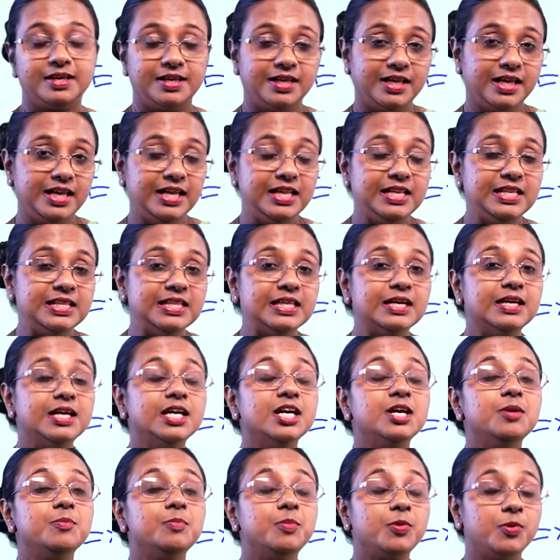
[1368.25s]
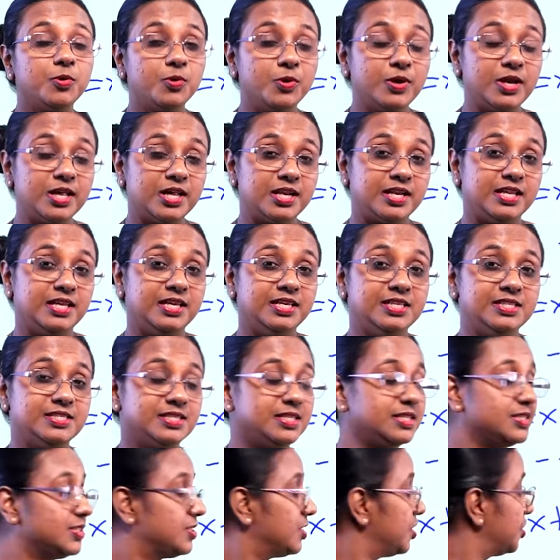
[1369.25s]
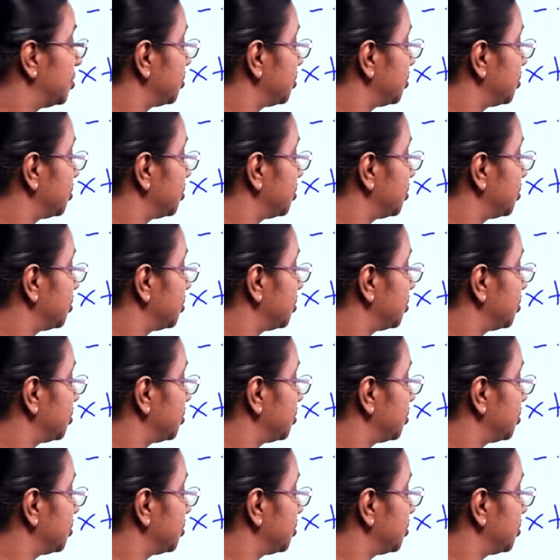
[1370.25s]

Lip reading: in the polar regions.